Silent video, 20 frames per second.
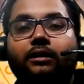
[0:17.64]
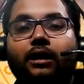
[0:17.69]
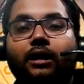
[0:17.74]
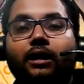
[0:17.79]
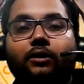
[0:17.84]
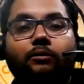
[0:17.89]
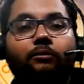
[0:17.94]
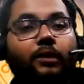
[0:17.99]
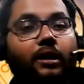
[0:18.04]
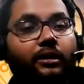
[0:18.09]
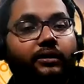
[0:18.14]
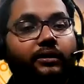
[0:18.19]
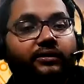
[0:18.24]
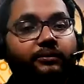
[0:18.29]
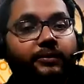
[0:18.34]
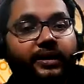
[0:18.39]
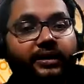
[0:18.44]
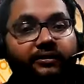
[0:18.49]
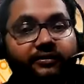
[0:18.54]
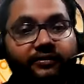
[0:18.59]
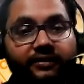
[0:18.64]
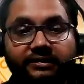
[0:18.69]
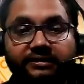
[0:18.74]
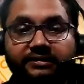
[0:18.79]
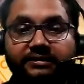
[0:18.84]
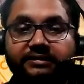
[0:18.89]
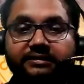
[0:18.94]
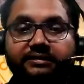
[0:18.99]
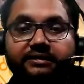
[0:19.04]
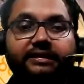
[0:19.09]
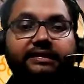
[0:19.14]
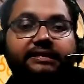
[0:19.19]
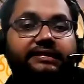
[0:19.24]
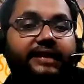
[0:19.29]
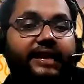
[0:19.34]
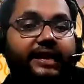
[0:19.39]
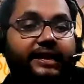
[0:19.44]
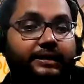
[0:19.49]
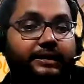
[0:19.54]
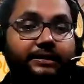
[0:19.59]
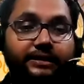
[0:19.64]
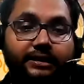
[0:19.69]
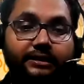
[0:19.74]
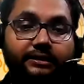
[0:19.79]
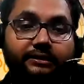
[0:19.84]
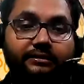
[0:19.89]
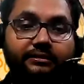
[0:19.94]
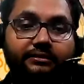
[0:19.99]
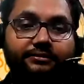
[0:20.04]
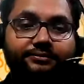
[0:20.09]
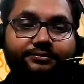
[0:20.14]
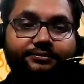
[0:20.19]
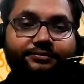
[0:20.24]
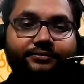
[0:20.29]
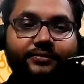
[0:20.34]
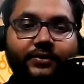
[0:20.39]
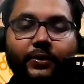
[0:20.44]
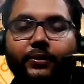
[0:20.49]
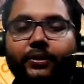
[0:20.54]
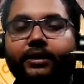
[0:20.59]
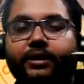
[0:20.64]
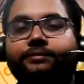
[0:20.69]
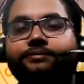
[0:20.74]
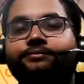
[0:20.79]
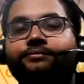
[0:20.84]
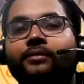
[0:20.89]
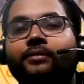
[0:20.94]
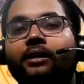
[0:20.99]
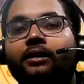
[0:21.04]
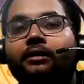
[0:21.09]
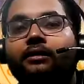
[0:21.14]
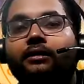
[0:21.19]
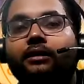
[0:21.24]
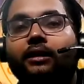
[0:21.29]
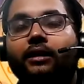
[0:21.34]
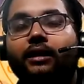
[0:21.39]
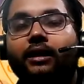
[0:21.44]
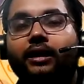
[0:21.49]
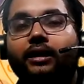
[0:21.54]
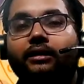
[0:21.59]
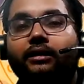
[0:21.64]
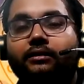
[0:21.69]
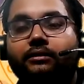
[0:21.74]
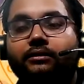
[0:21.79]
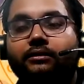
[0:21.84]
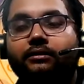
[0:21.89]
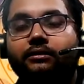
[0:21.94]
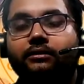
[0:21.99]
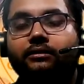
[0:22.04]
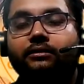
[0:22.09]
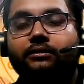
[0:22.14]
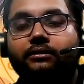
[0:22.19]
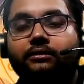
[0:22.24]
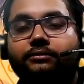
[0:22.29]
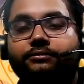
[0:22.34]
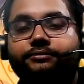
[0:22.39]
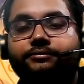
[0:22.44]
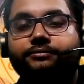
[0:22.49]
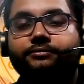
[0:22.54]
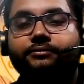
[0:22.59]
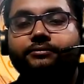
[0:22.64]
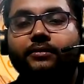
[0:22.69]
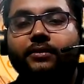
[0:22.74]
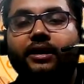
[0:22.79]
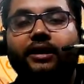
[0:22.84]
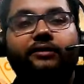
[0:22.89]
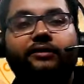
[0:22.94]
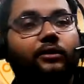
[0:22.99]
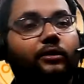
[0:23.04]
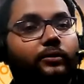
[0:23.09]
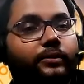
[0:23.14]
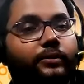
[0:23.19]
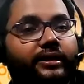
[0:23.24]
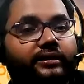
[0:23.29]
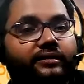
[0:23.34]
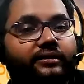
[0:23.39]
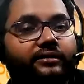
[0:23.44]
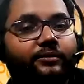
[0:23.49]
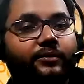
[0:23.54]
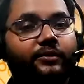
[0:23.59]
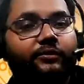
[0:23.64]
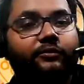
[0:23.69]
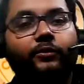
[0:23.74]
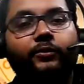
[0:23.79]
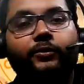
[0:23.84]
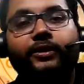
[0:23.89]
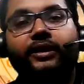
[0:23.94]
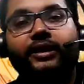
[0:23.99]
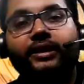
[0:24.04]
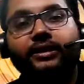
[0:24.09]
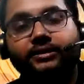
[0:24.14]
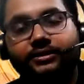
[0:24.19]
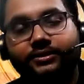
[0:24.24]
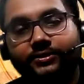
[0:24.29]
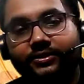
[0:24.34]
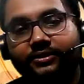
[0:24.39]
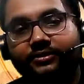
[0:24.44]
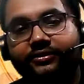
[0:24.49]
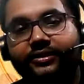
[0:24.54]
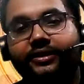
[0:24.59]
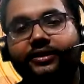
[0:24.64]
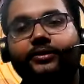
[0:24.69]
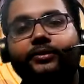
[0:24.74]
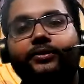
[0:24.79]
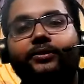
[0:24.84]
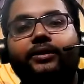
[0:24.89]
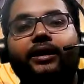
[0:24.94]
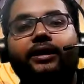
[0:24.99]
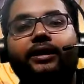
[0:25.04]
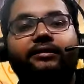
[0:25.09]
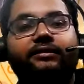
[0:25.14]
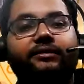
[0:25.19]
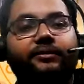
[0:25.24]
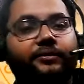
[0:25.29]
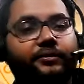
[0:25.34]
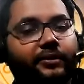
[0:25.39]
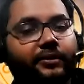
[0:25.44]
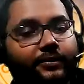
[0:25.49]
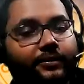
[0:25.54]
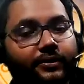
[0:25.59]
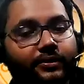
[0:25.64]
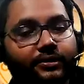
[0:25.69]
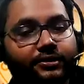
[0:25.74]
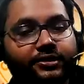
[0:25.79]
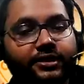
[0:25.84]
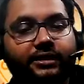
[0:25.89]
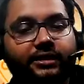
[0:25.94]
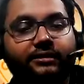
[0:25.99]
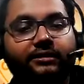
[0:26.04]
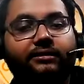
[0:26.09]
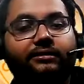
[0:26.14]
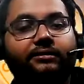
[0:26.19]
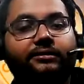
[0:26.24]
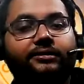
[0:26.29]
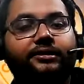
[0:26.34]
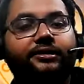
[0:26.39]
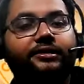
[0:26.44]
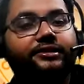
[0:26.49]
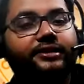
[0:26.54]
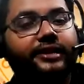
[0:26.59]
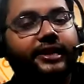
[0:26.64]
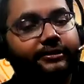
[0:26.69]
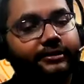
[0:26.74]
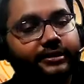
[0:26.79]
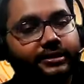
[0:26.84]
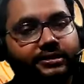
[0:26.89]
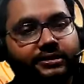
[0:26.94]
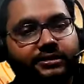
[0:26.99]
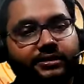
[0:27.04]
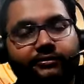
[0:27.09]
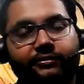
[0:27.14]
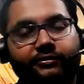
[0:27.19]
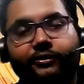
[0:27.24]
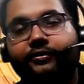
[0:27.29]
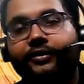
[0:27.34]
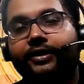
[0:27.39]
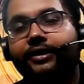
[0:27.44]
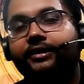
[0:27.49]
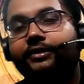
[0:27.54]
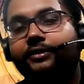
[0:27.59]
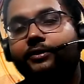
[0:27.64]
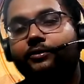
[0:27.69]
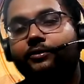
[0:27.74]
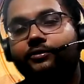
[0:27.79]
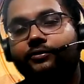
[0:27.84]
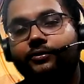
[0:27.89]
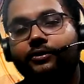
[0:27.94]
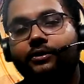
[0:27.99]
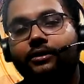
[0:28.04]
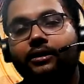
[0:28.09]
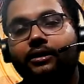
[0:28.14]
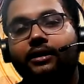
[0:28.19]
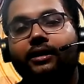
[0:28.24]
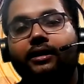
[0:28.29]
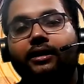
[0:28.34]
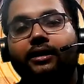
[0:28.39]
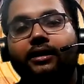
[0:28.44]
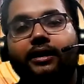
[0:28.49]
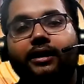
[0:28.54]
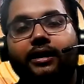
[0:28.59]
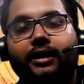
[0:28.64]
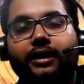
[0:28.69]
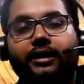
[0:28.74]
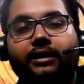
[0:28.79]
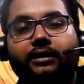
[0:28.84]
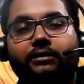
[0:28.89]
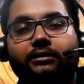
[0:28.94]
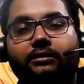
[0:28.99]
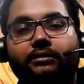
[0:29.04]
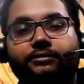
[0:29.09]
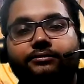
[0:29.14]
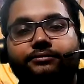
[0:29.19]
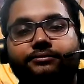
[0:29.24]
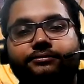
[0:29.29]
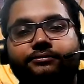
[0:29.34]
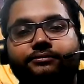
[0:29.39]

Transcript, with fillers: how Mars manifests its energies. Okay. And uh, as always, before we get to the video, kindly subscribe to the channel, share it if you find it useful. And